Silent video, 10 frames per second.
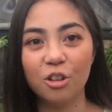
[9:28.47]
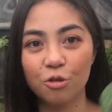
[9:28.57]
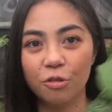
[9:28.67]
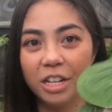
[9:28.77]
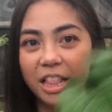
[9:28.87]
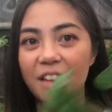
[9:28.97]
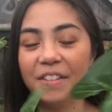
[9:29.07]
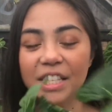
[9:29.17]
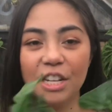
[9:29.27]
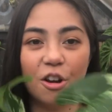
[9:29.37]
love
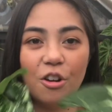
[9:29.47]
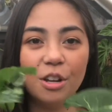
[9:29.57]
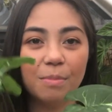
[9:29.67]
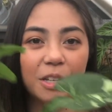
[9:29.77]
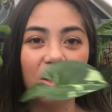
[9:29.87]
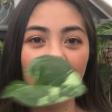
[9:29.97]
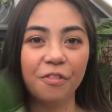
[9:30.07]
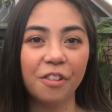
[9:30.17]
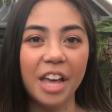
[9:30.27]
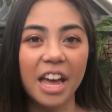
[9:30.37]
Syngoniums a lot
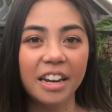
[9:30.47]
for that.